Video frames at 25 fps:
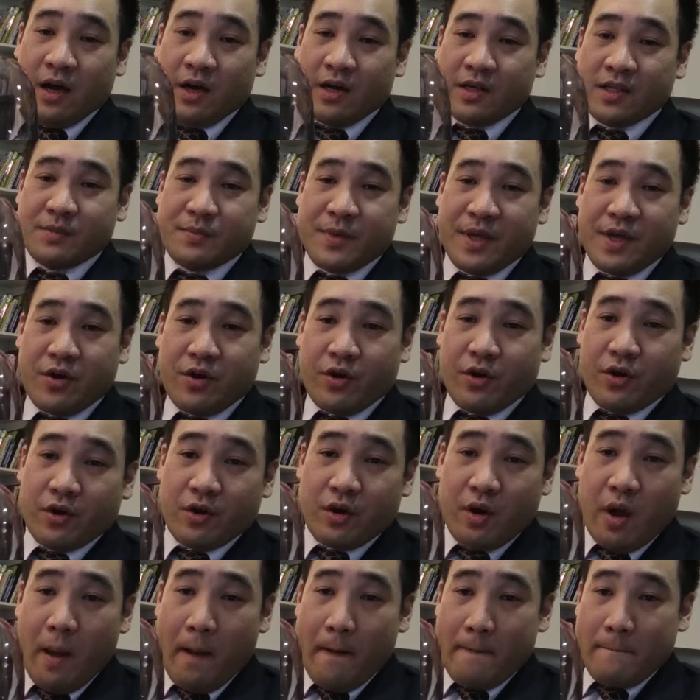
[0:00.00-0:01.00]
speaker,
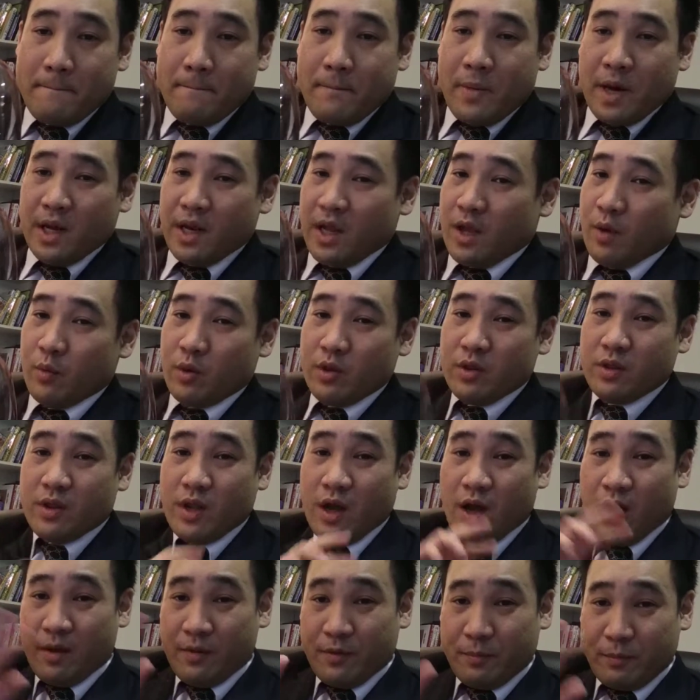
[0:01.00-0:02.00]
but it would
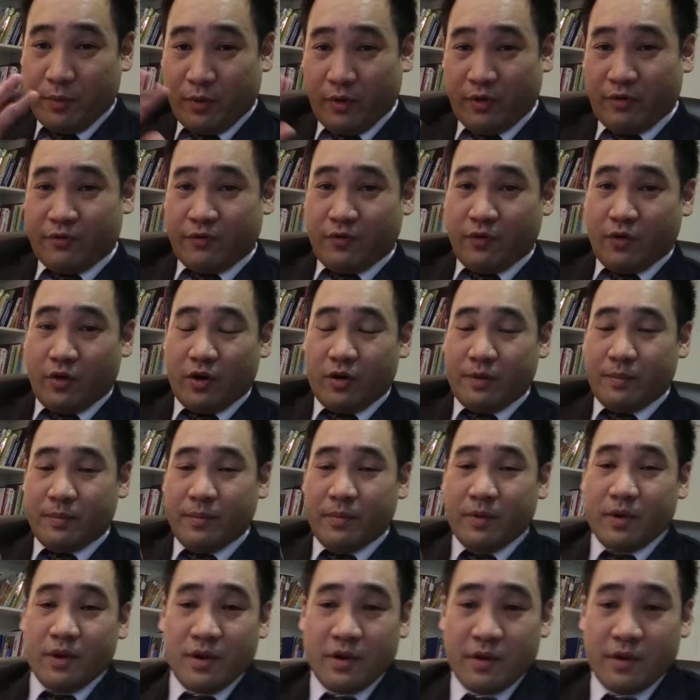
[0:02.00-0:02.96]
not perform